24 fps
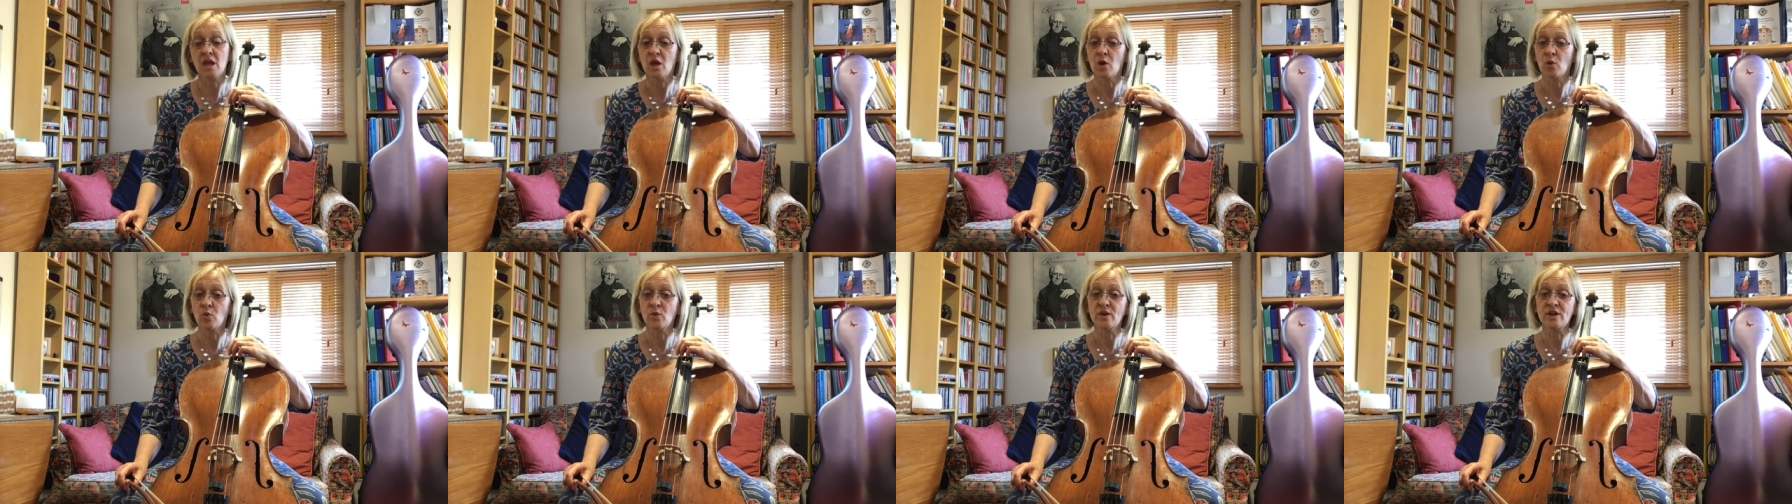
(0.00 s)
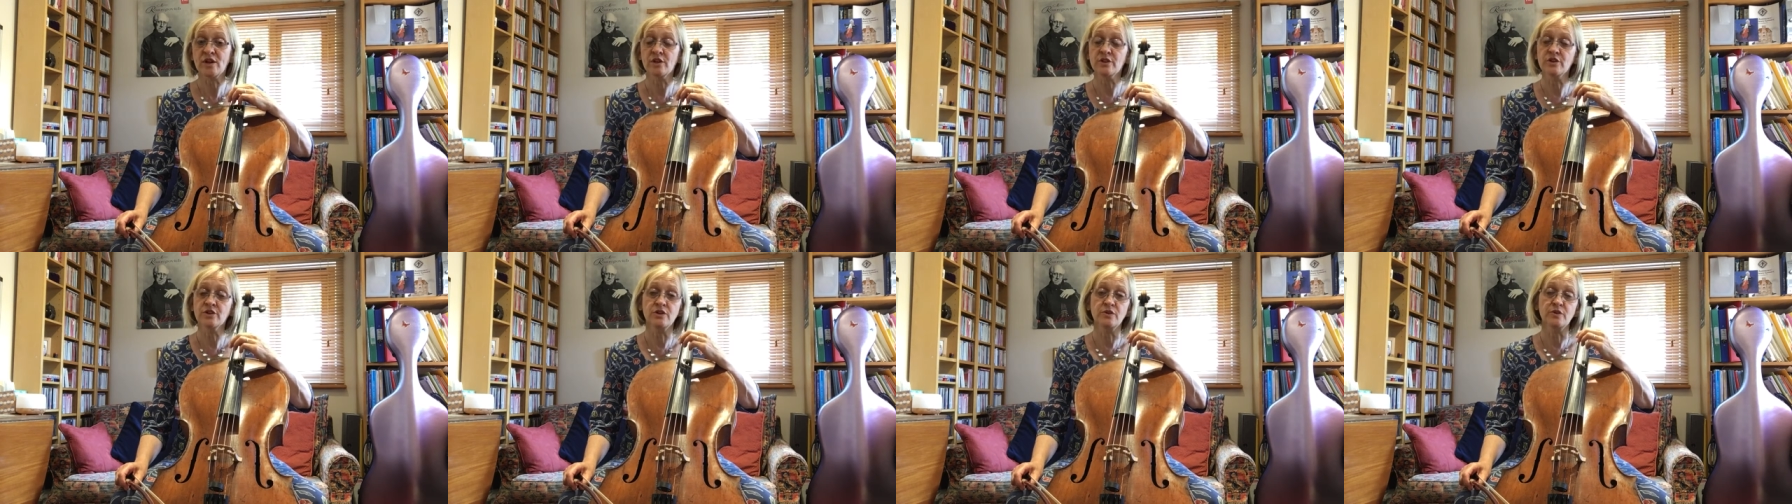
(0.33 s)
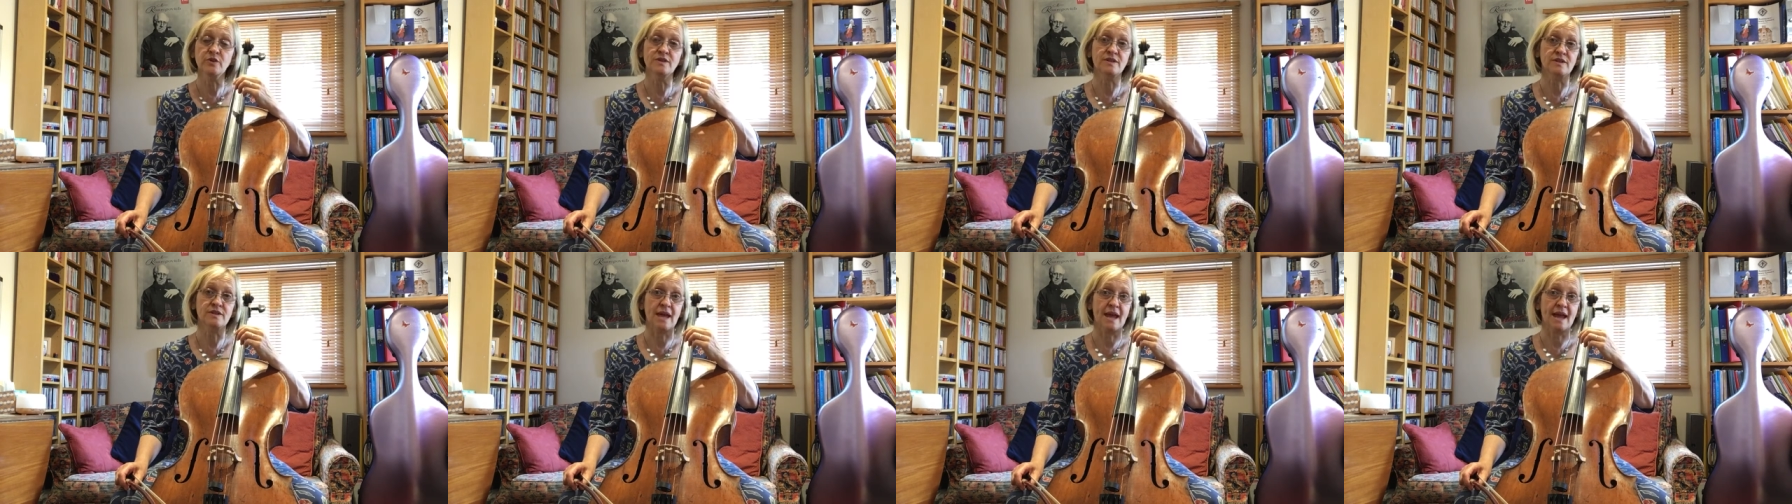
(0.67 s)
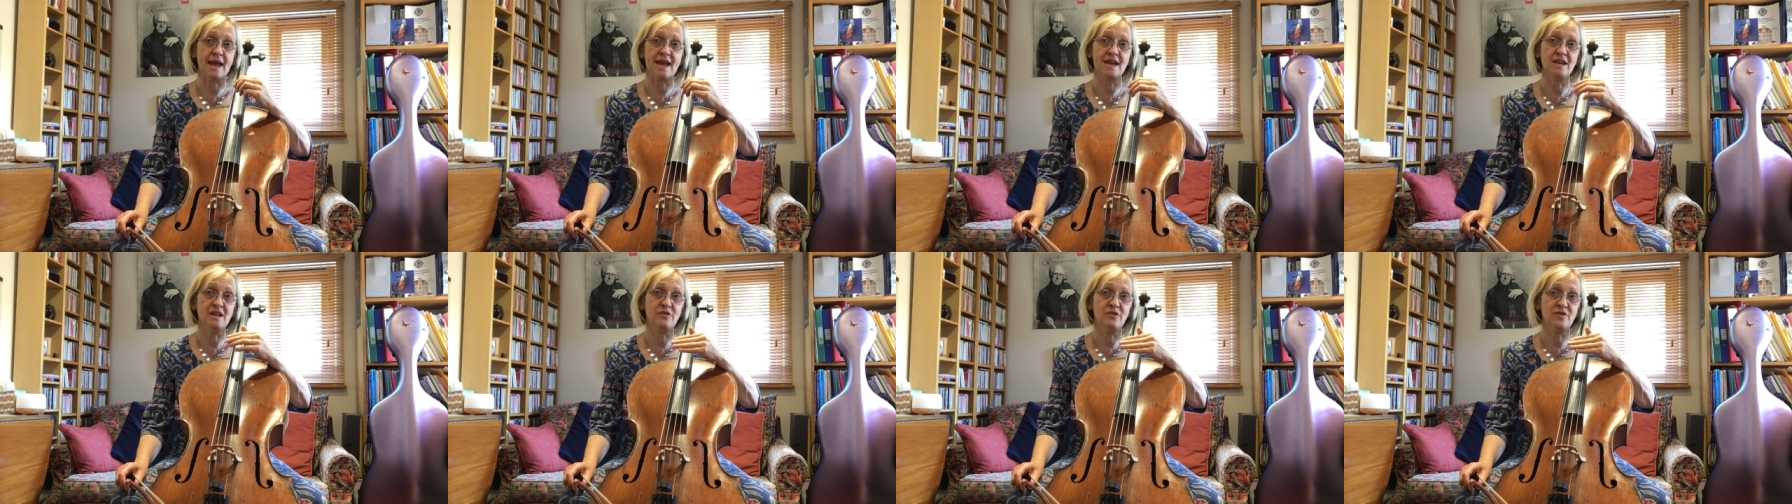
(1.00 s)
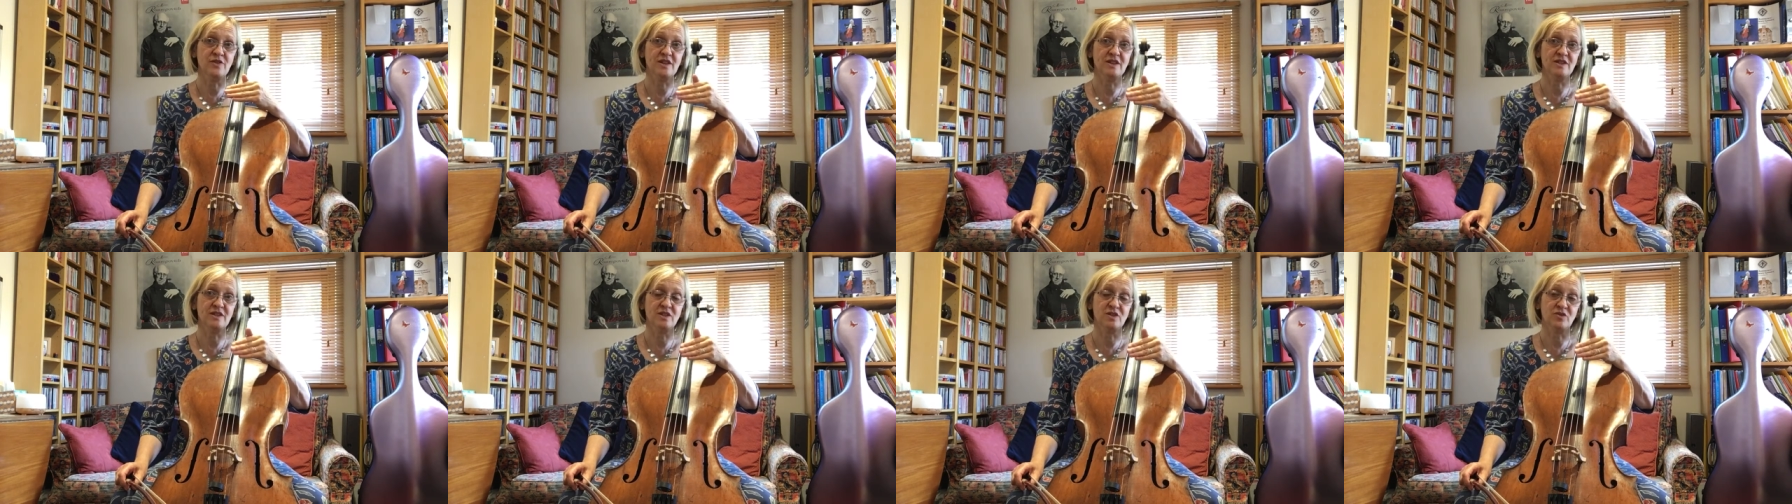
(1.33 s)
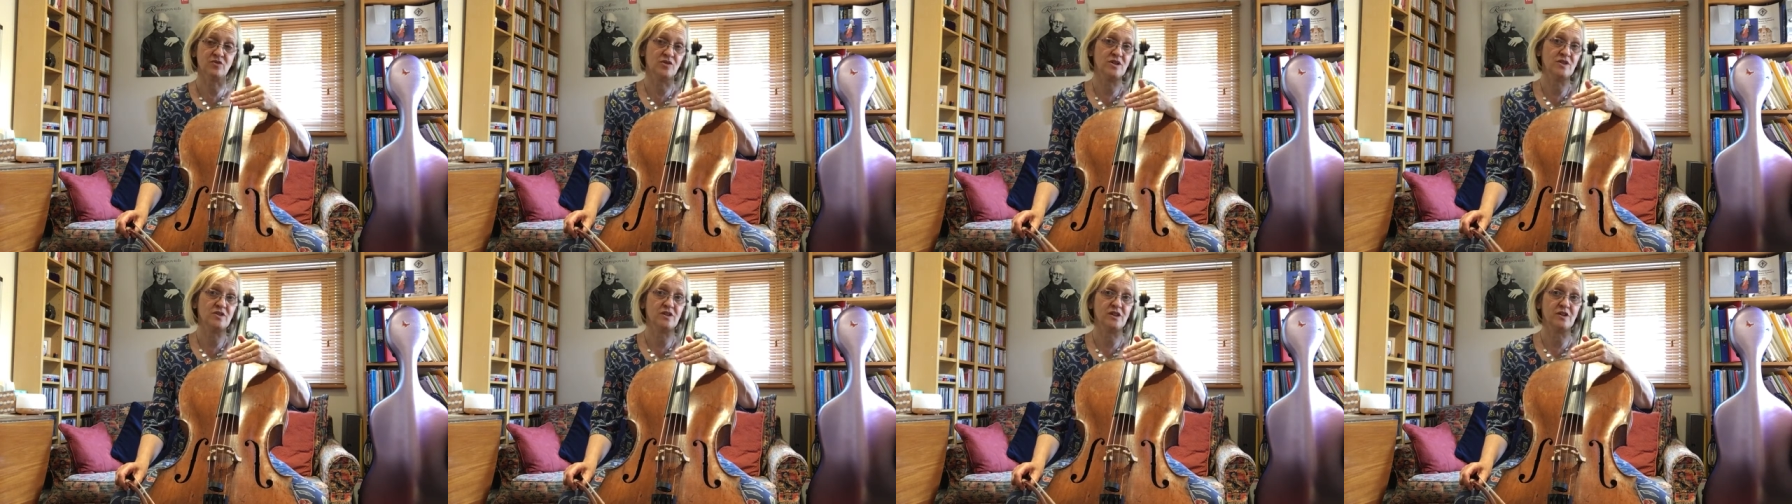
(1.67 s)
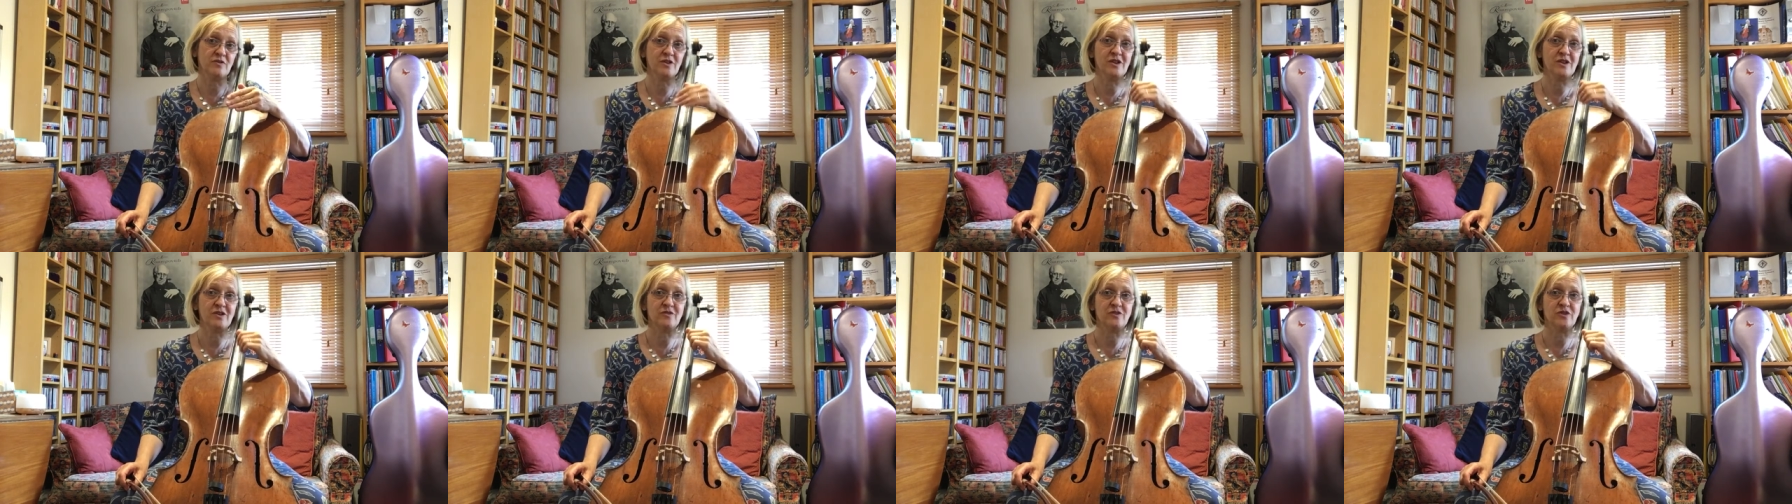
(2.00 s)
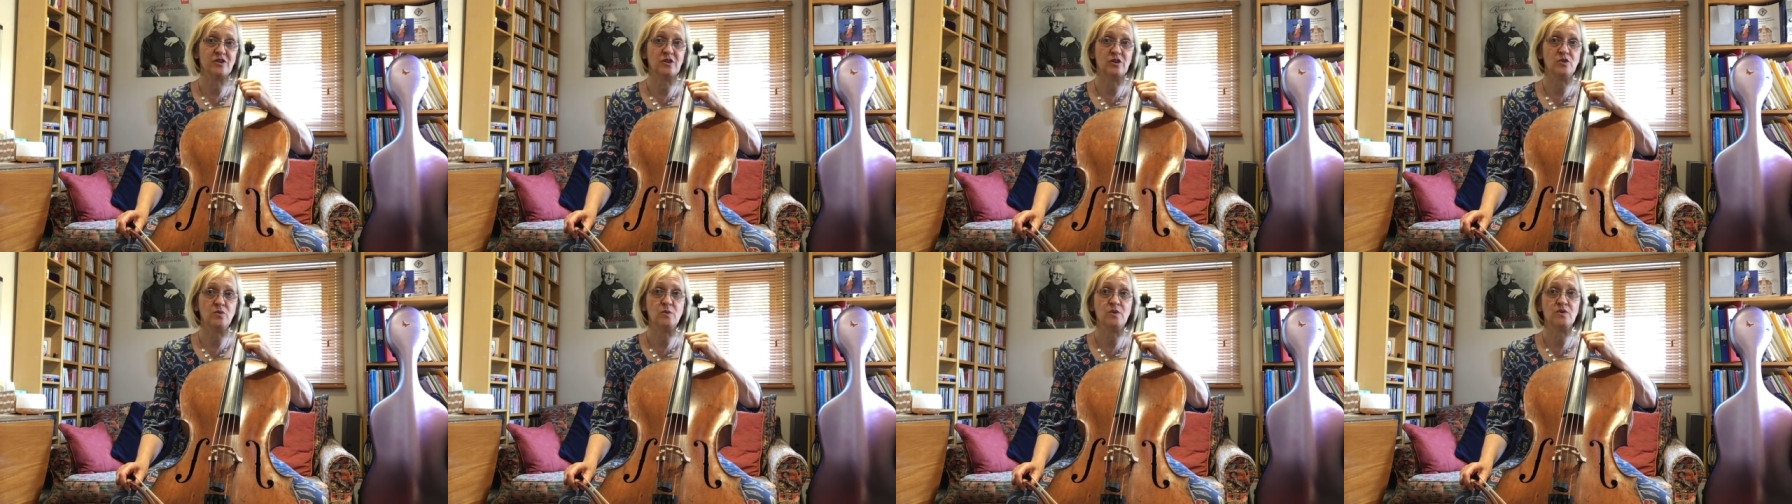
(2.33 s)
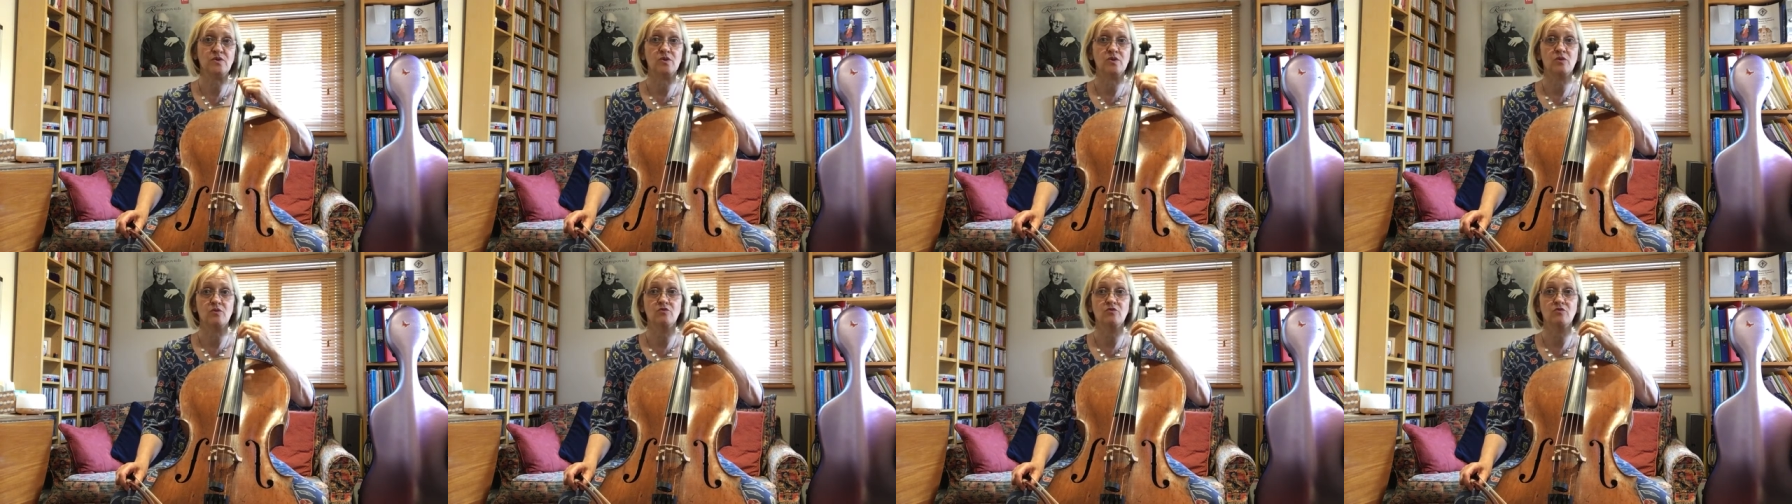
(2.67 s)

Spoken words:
We can use any of these 3 that I've given you with the